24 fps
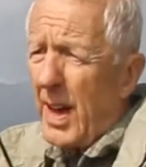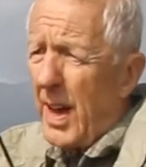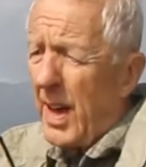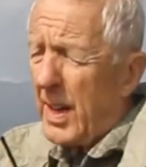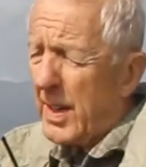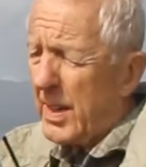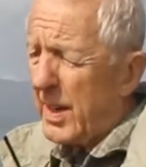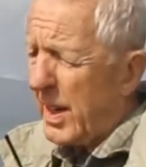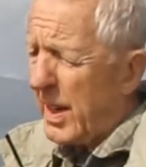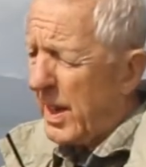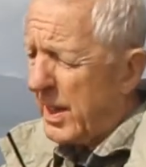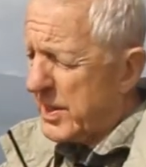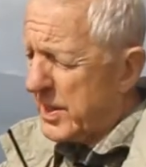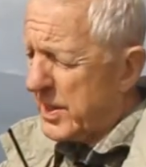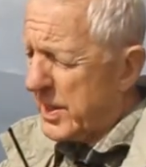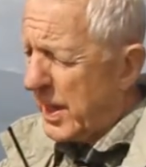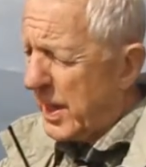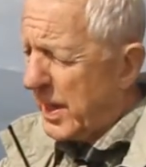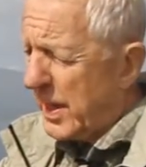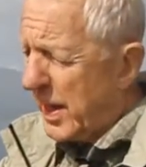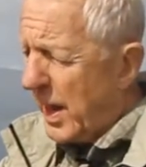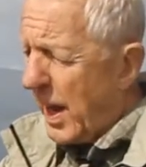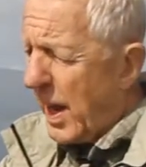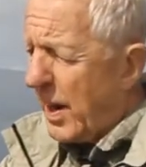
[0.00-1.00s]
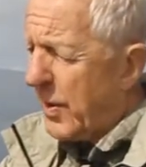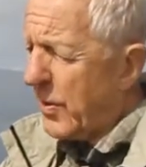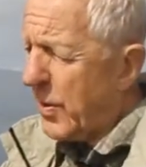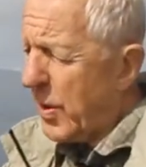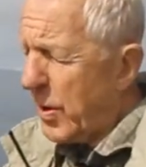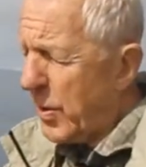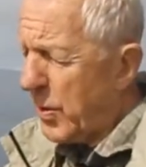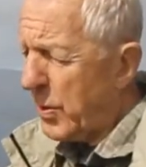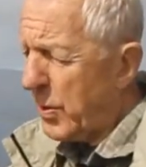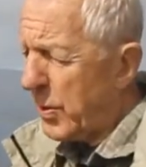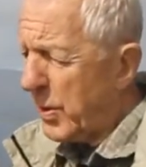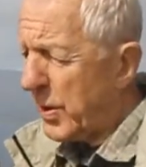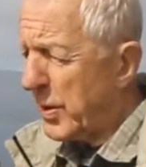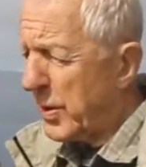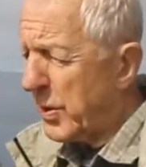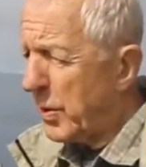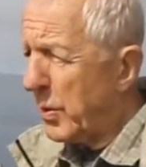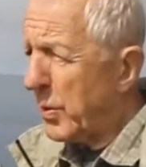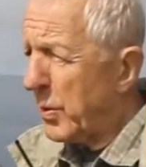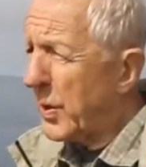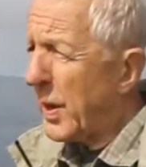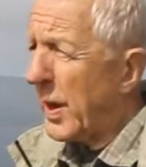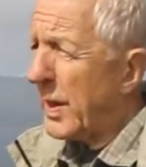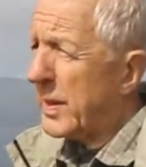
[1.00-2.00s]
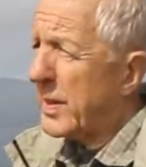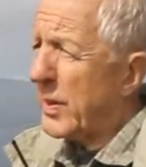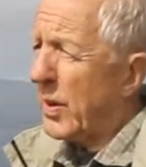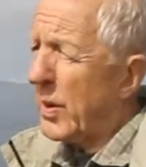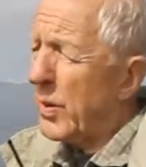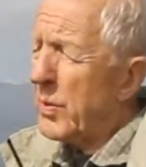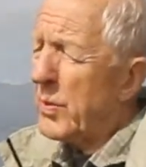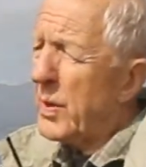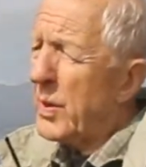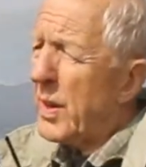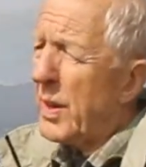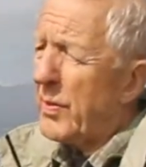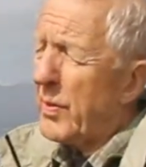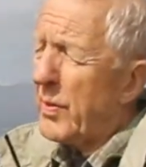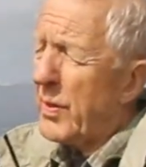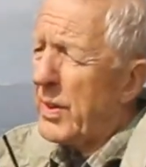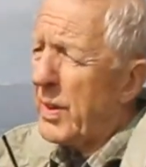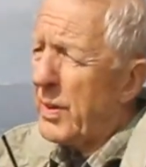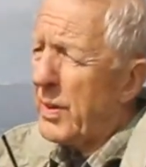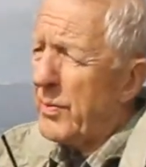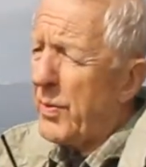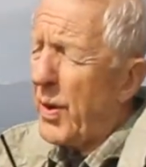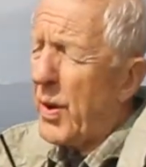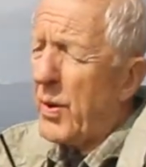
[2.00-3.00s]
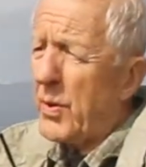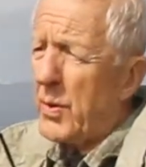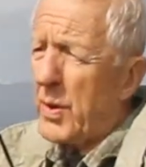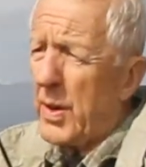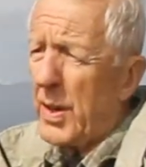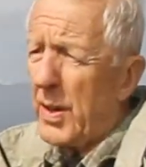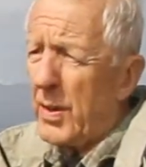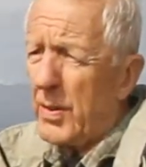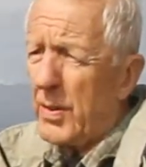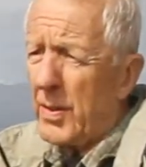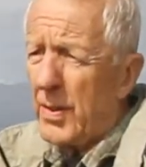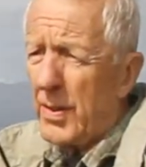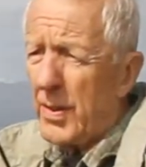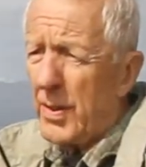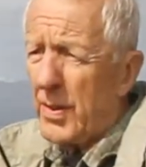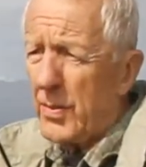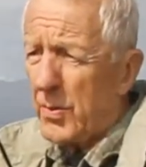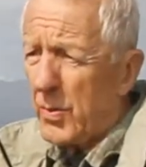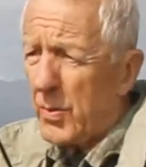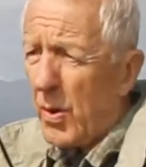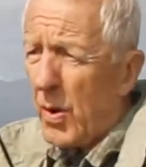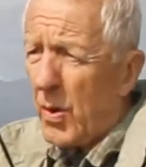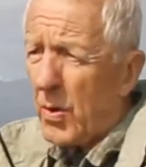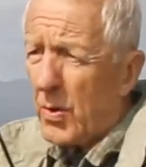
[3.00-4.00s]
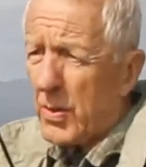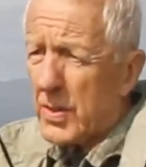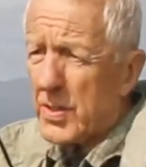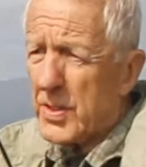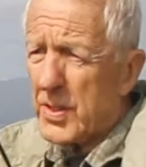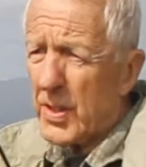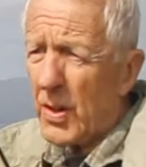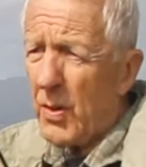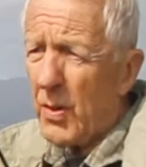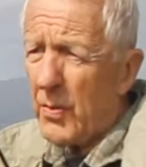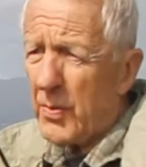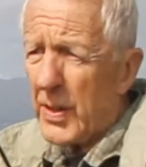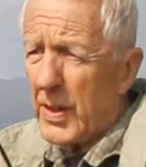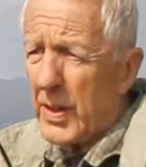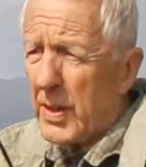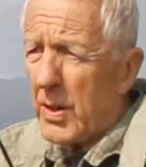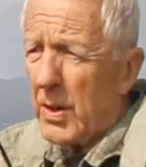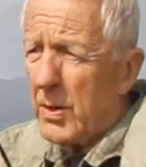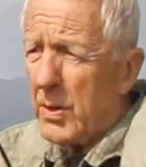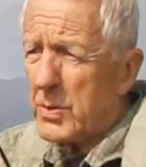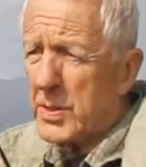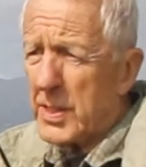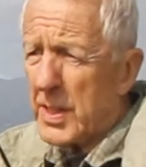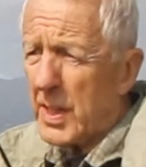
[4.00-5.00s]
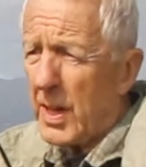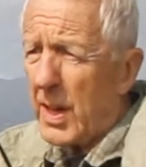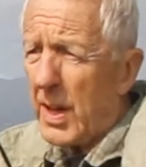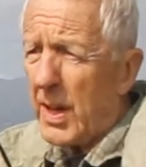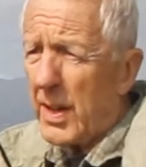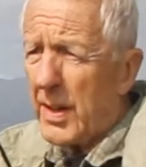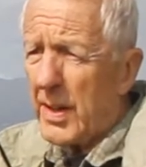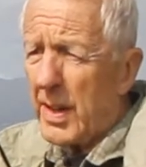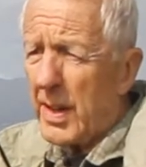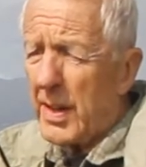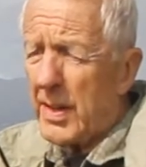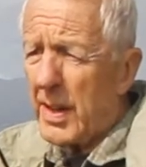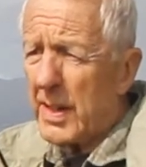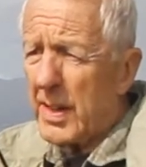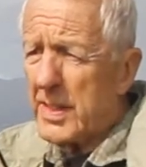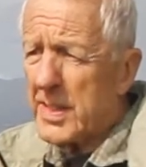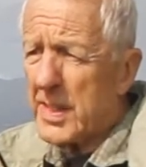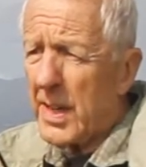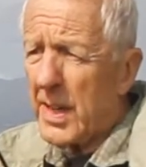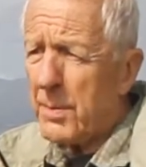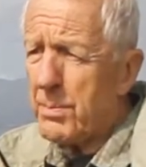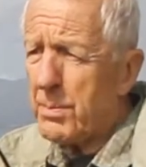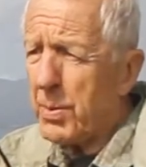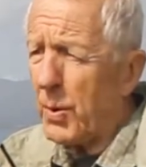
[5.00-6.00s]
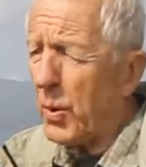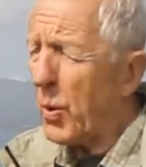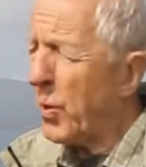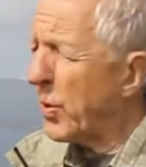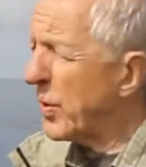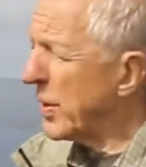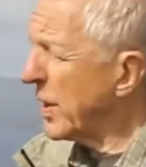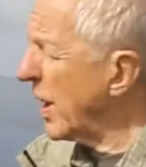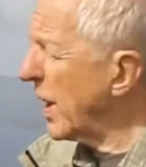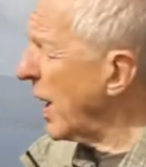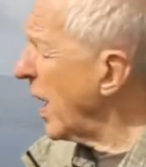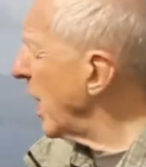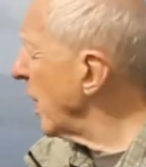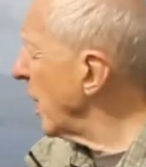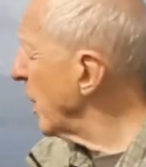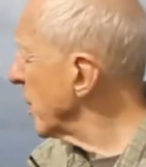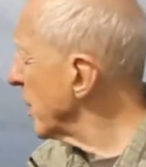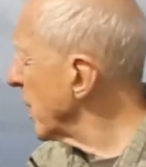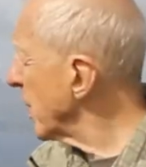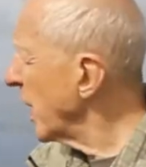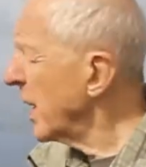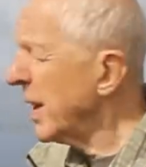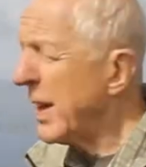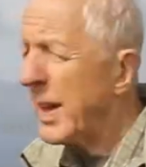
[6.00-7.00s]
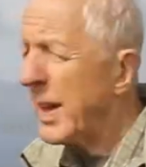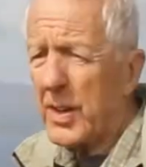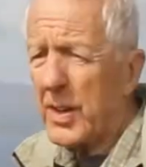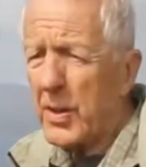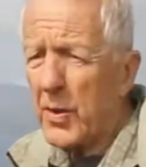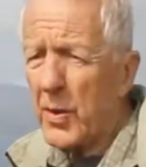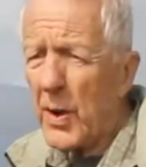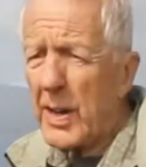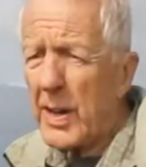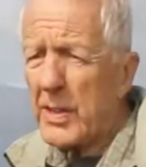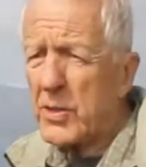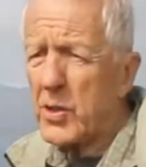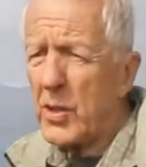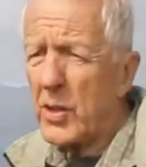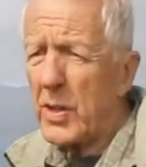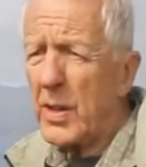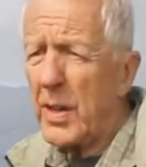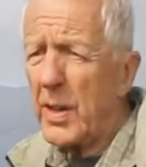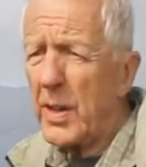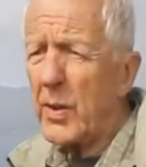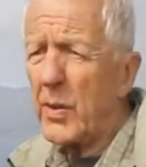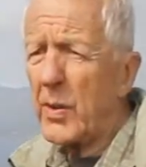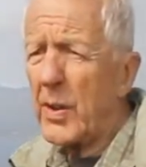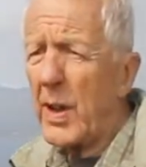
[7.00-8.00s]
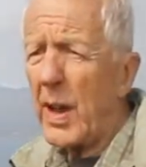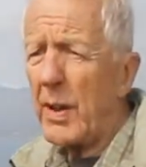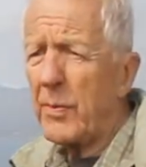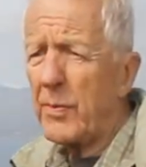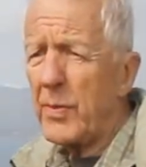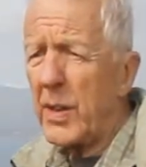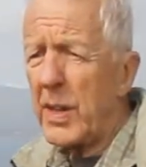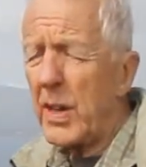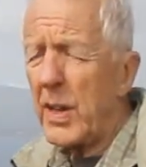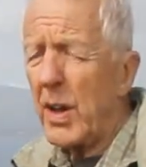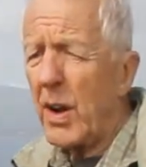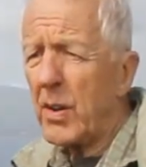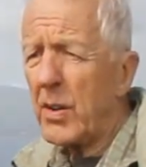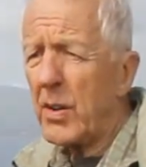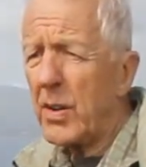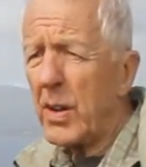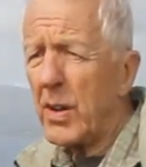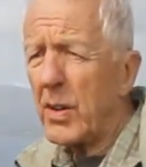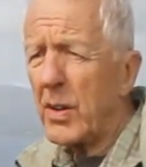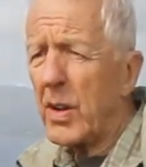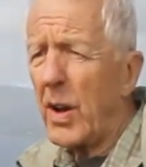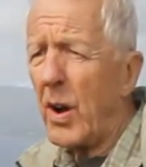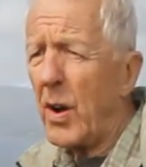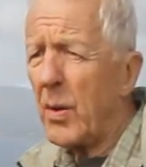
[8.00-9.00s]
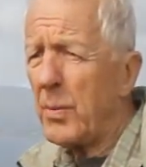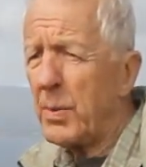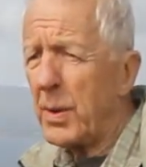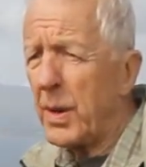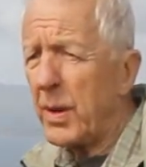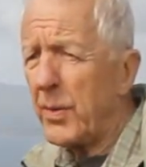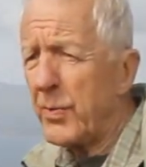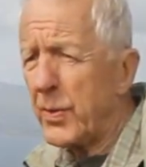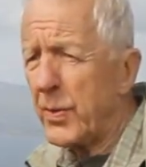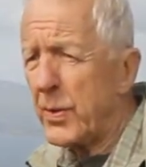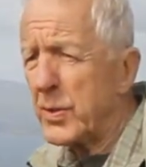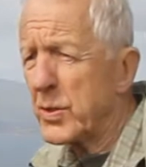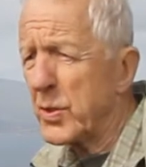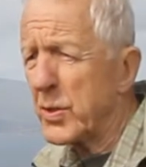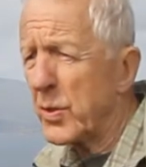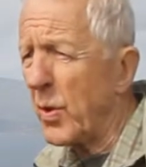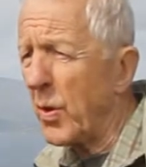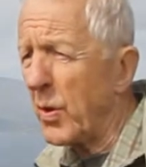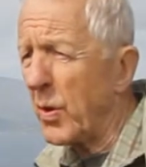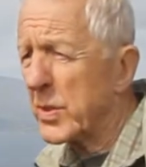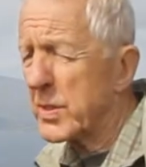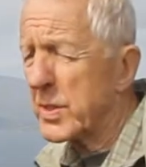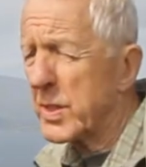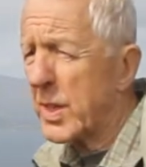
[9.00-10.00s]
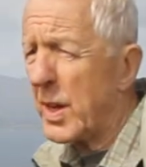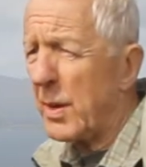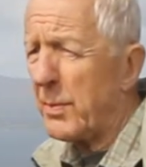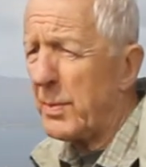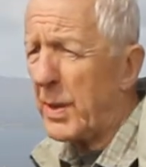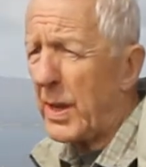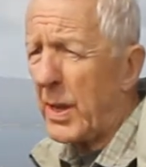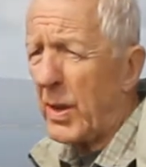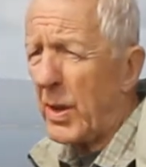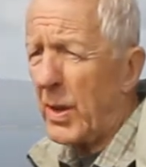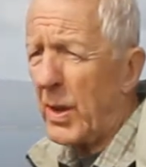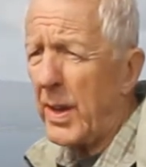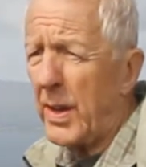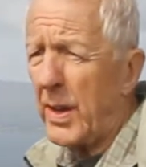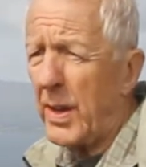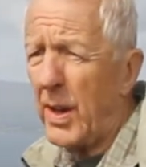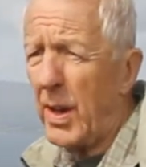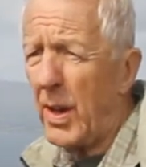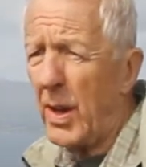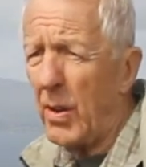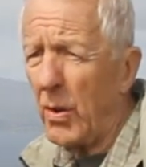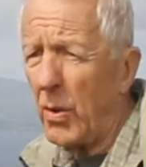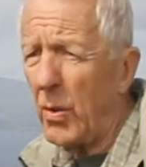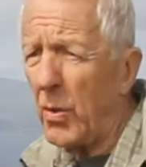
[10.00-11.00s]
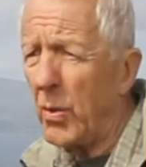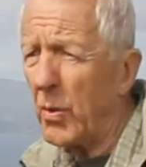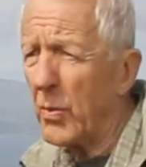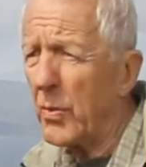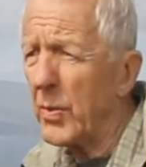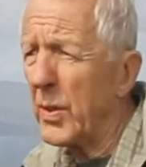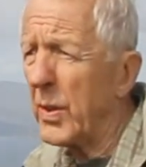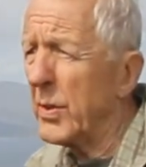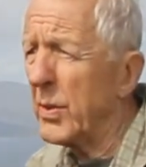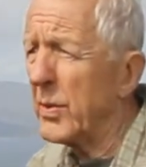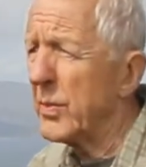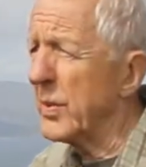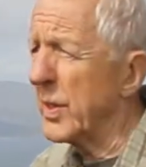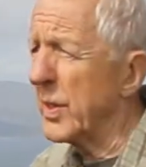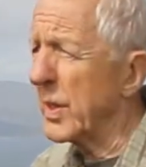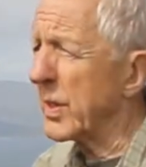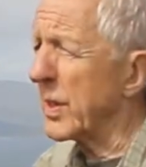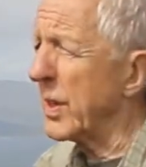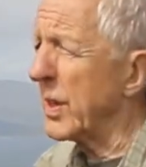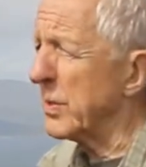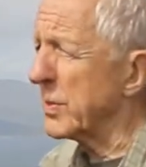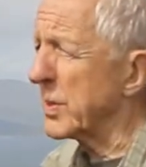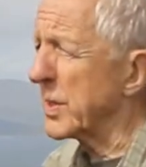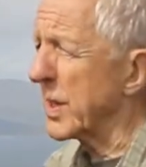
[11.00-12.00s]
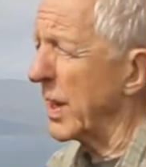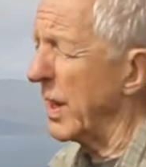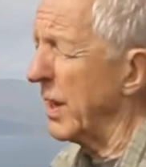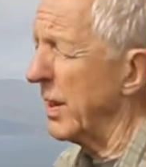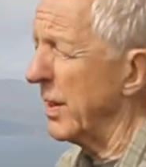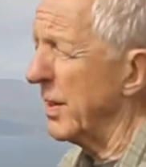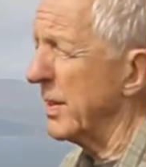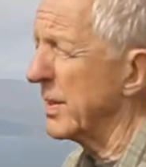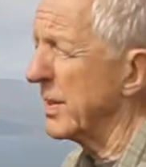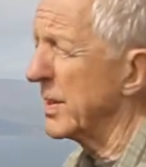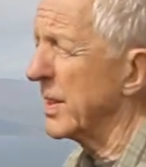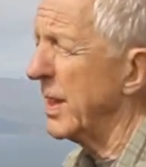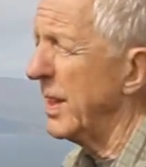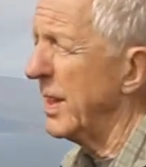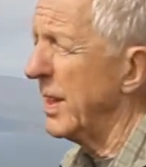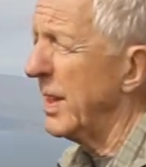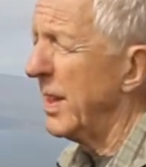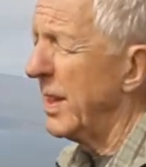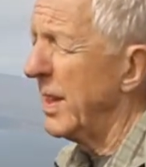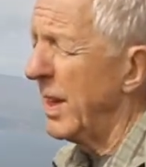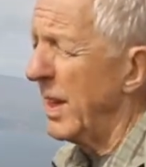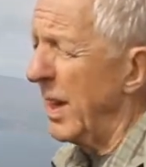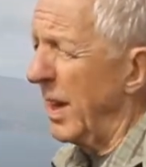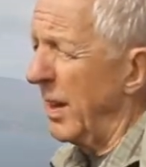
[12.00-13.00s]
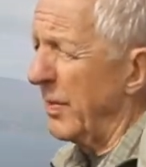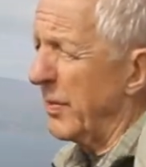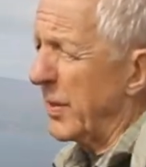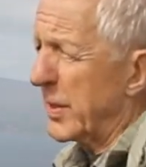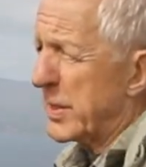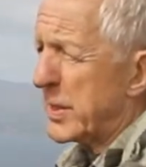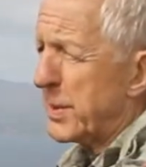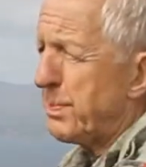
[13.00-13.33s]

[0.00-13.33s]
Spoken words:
and as they narrow you get only the Devonian rocks on the coastline, and as they broaden out, gradually you get the younger Carboniferous rocks coming along the coastline. And the